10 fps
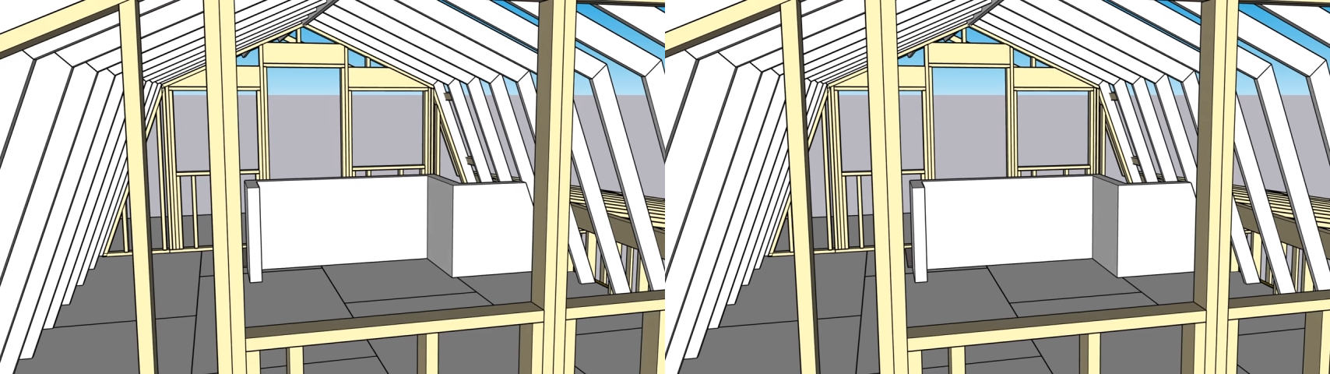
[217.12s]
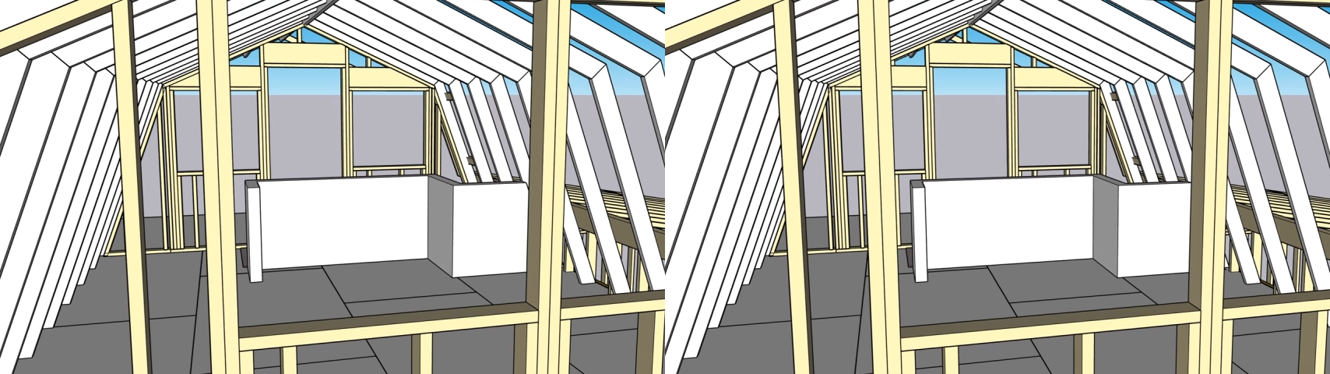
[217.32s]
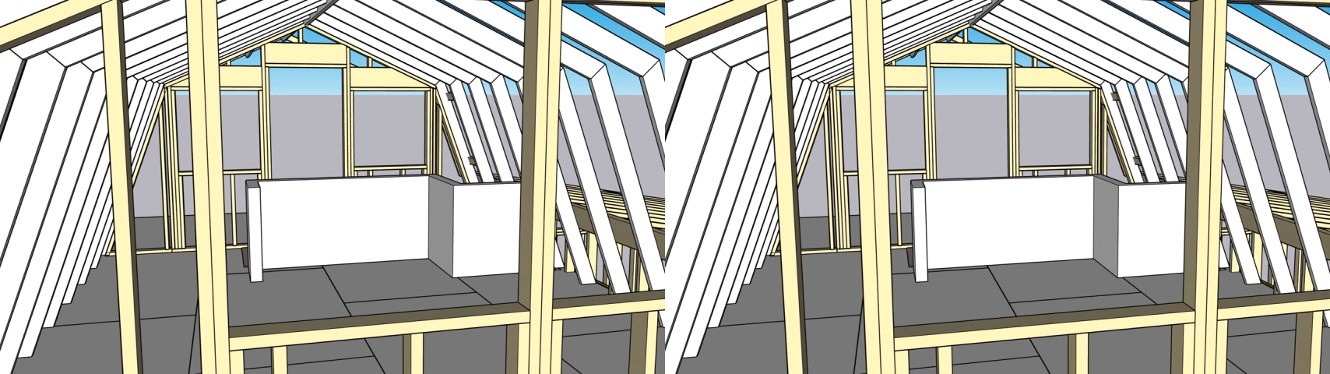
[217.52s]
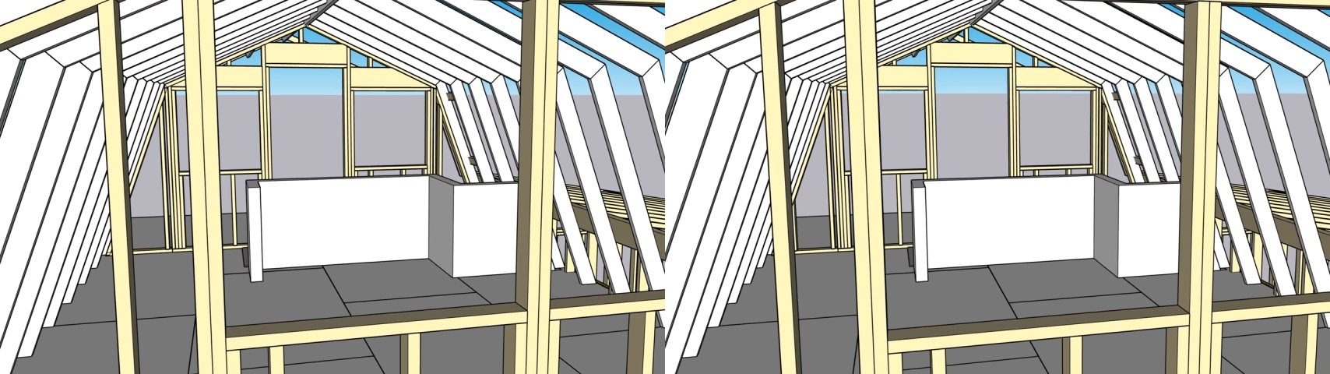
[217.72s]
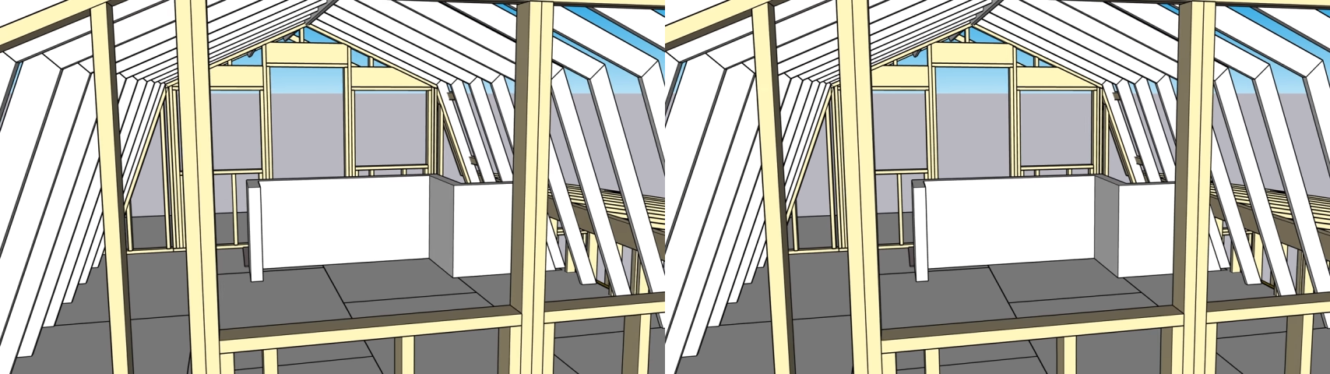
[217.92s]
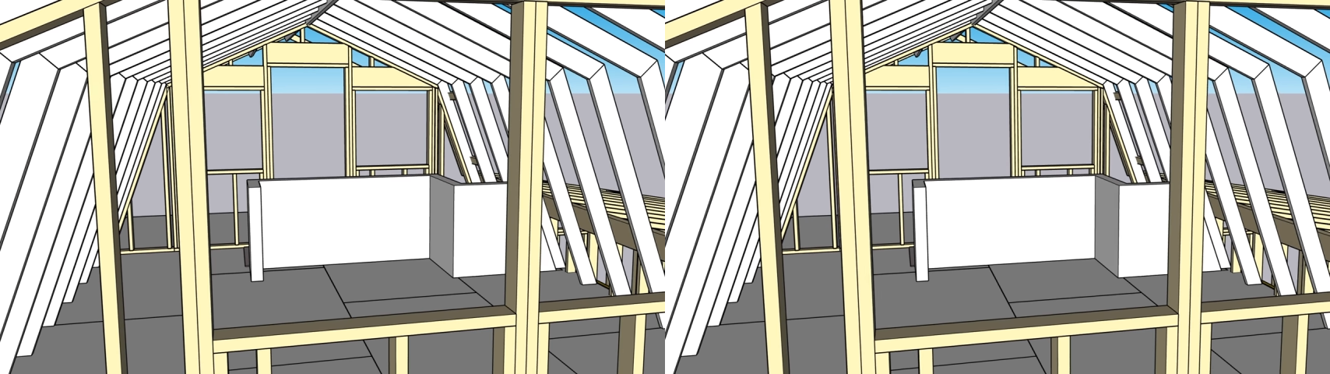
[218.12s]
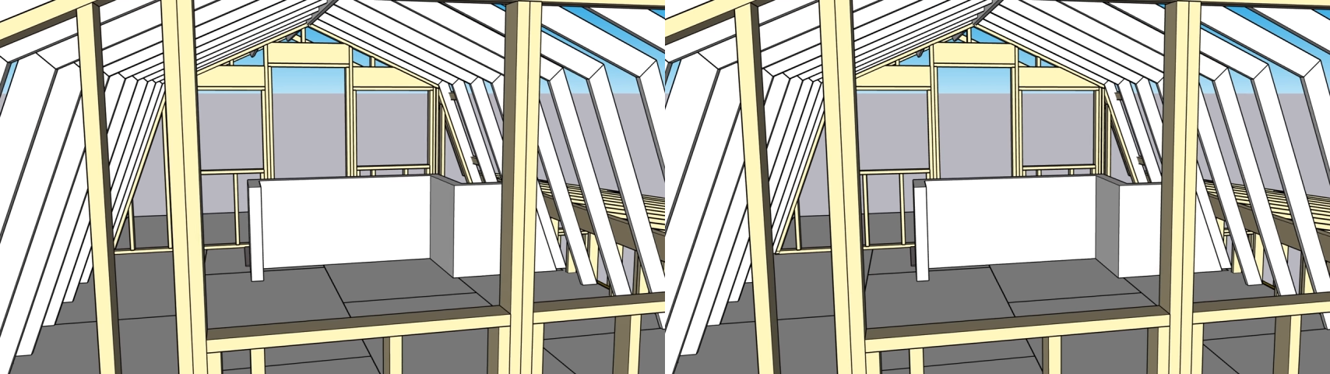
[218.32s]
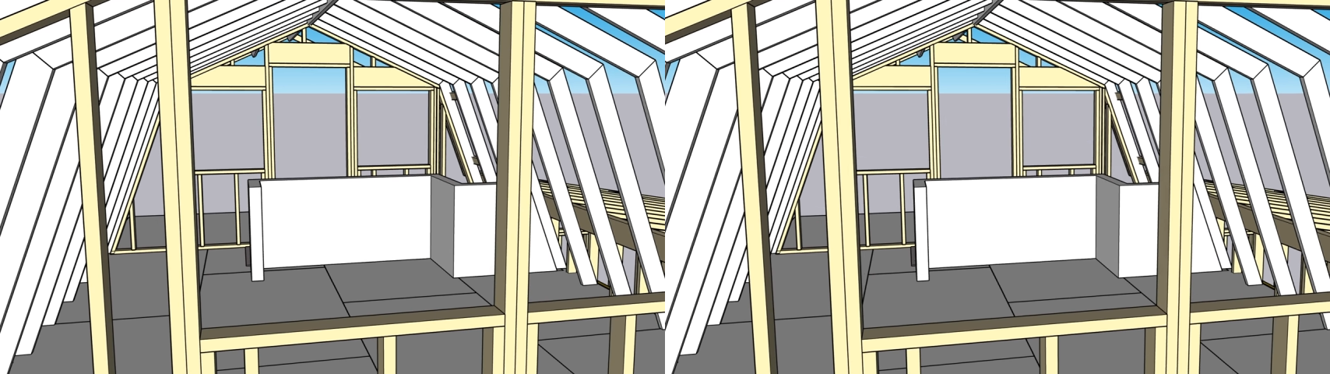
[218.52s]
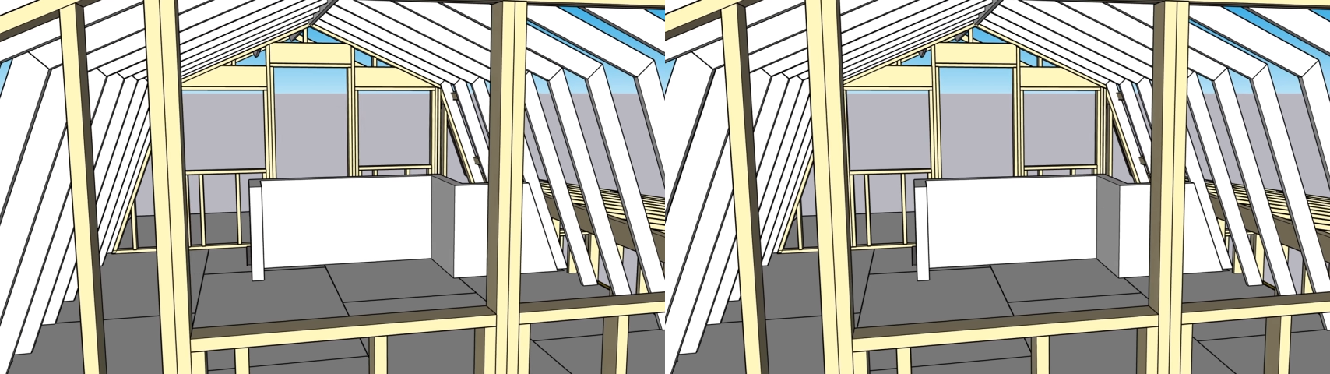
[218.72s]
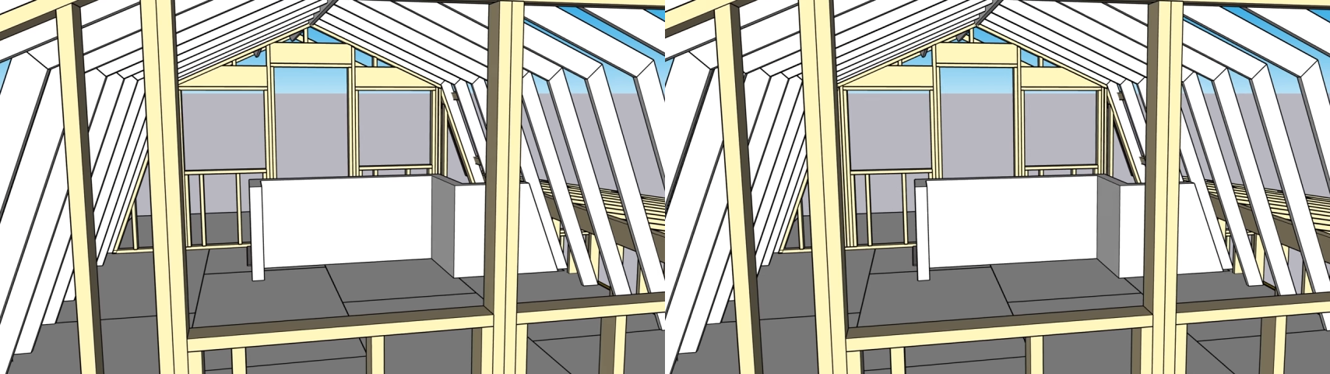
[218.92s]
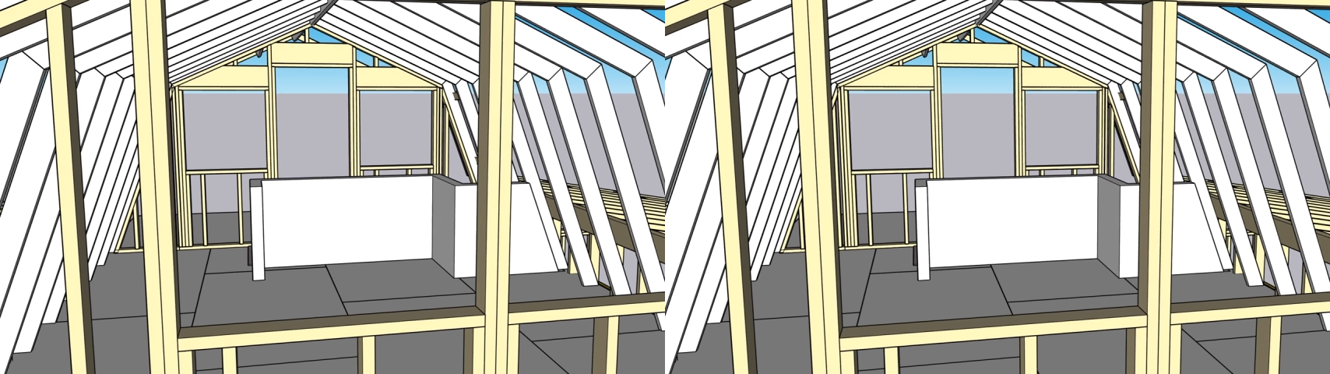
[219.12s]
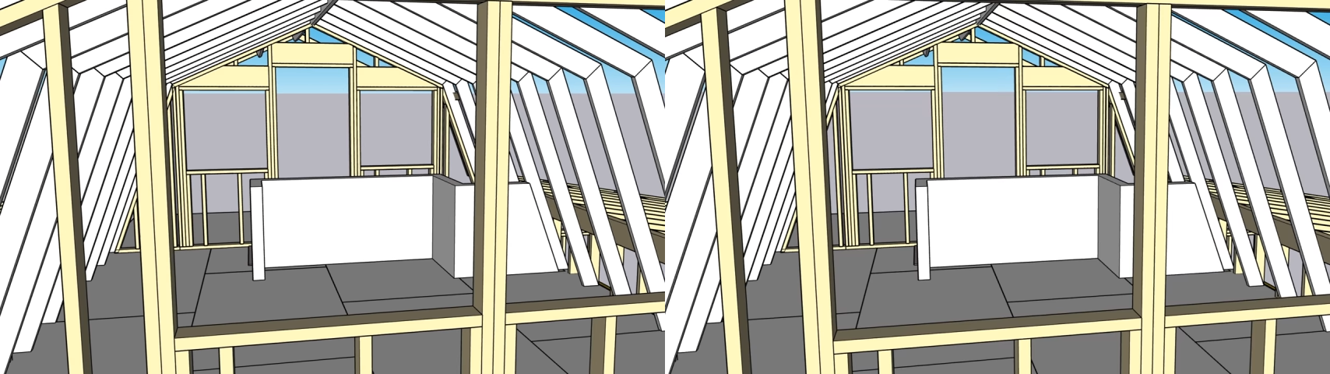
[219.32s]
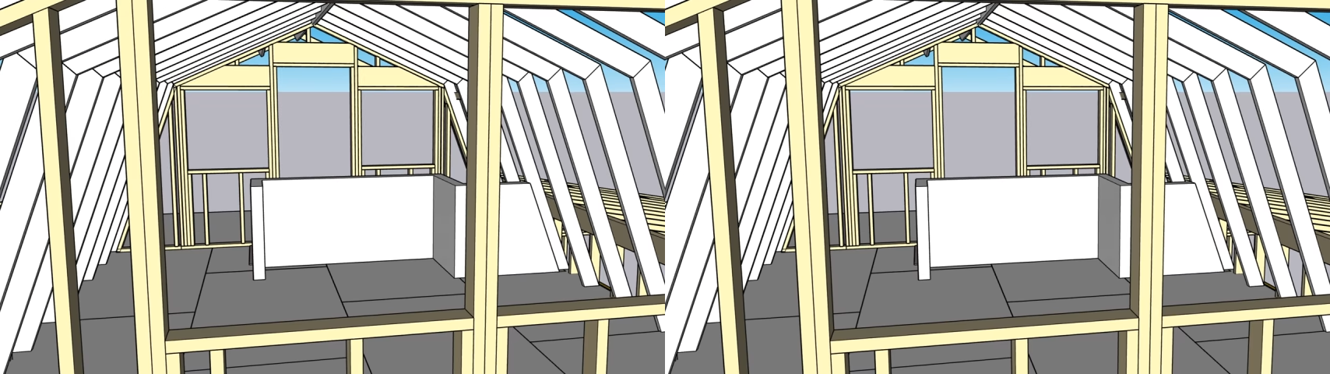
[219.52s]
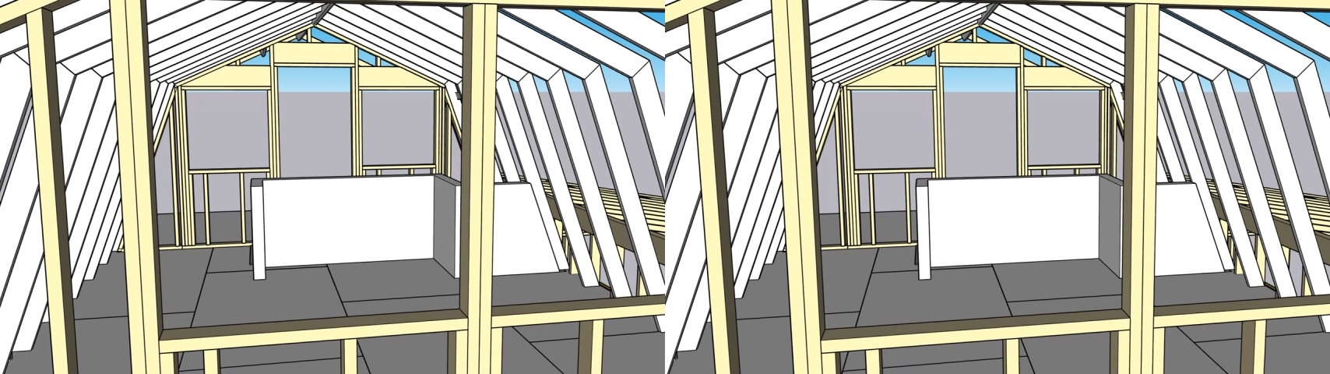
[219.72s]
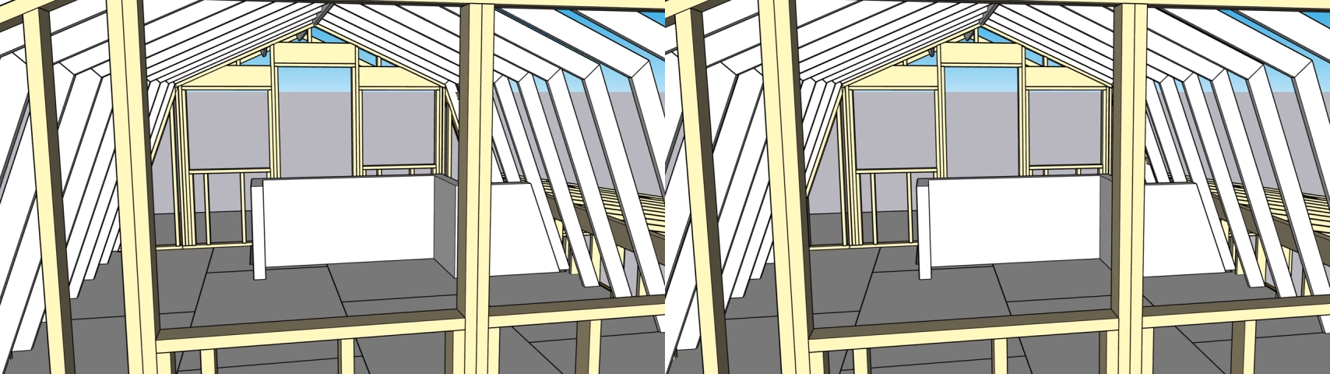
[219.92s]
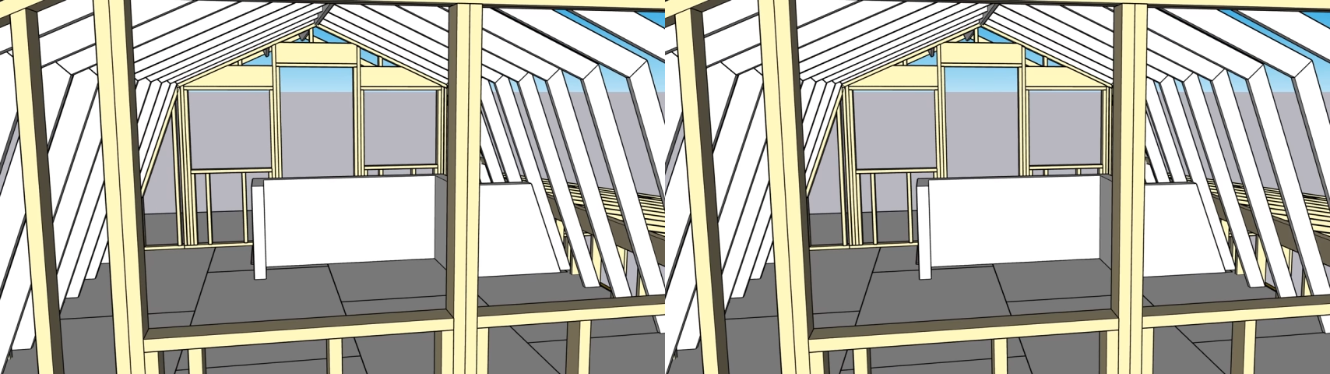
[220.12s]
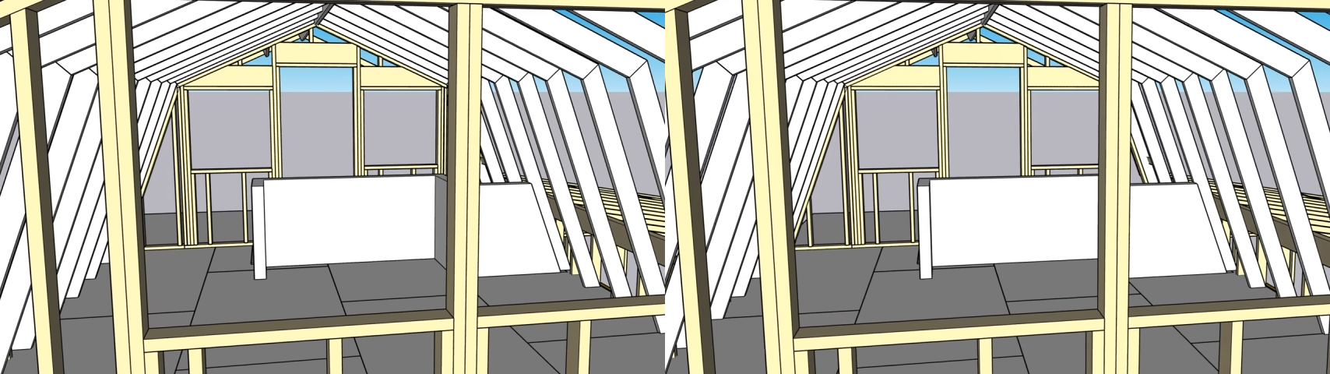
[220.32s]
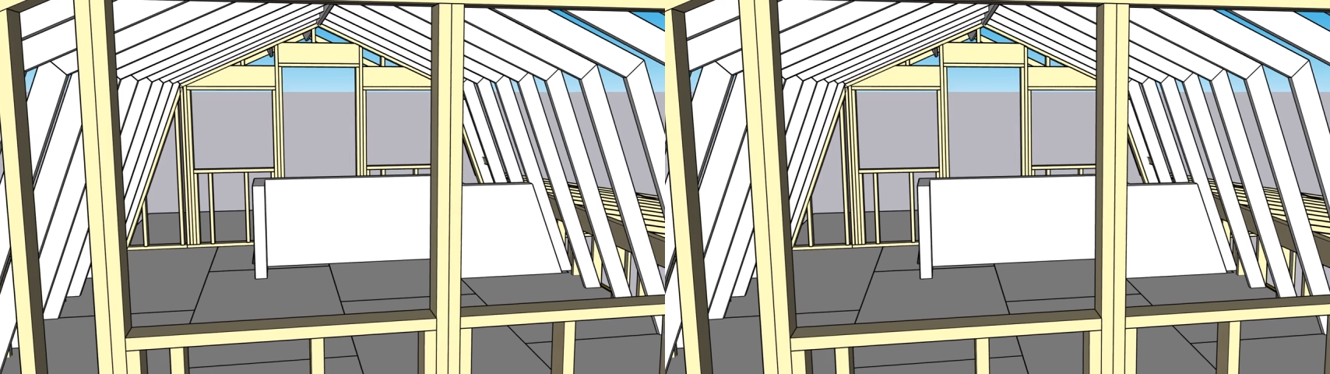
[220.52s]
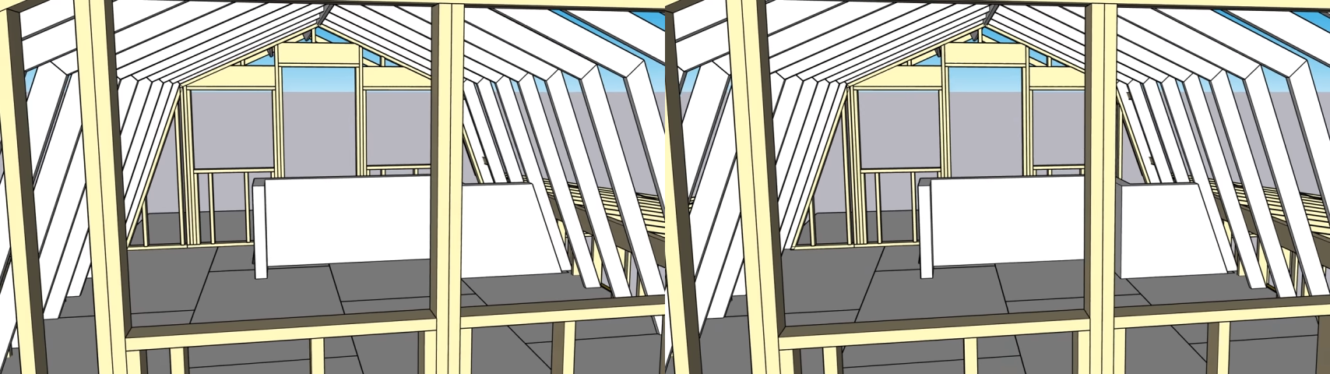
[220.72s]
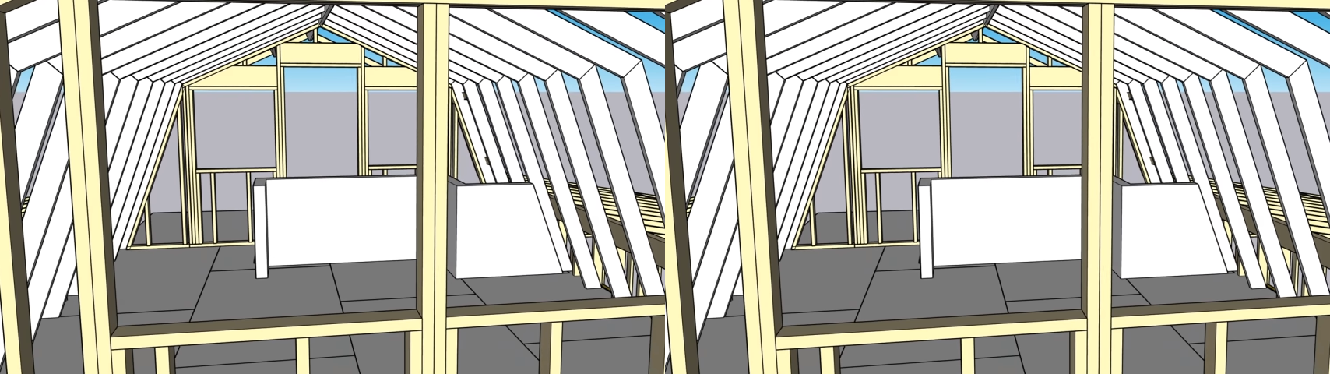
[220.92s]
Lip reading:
(no speaker visible)